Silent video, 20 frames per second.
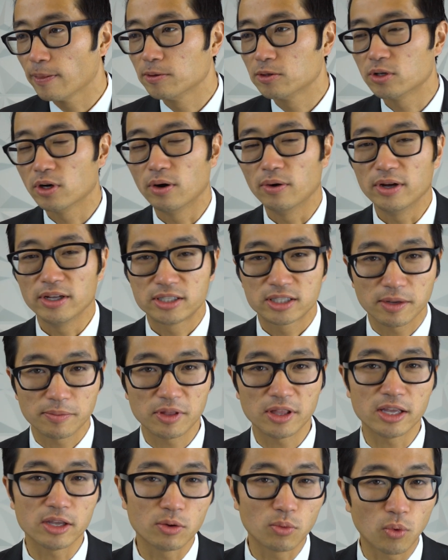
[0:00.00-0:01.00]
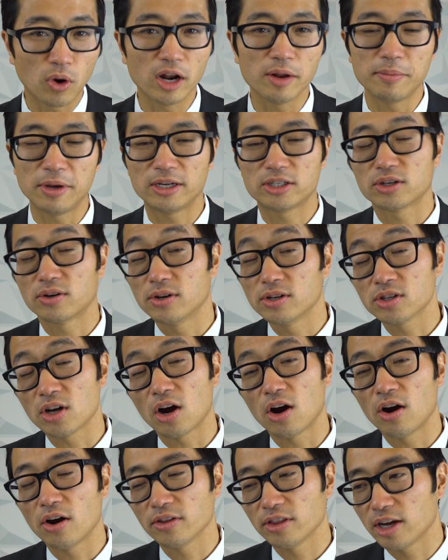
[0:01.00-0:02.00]
So it's something that you want to make sure is
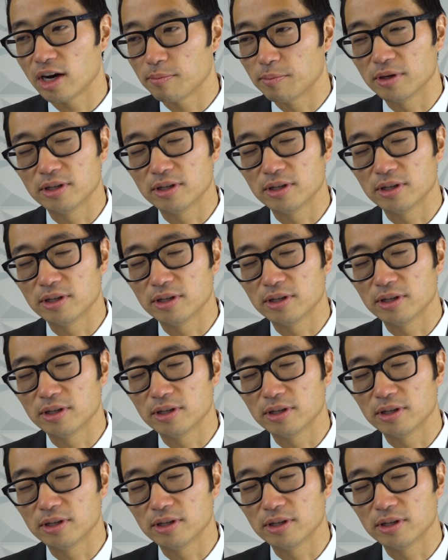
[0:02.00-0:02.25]
on there,